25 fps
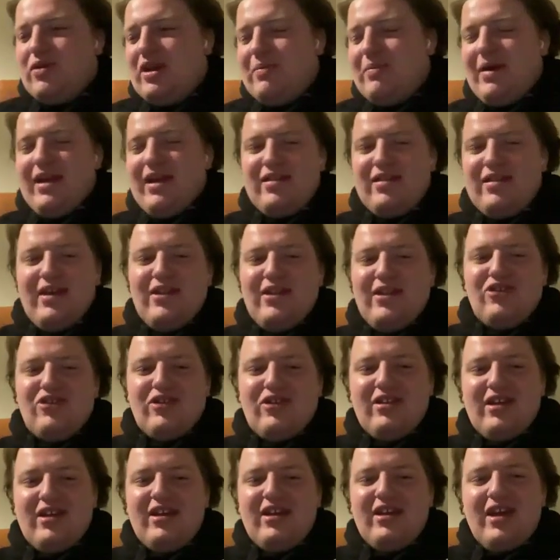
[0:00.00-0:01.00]
really bad
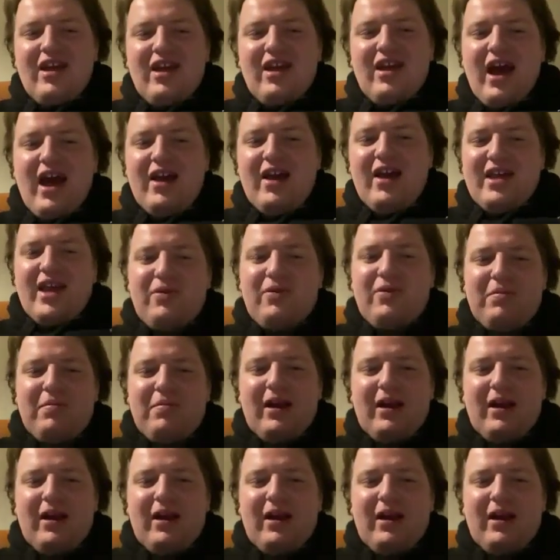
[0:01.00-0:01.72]
tangent then. We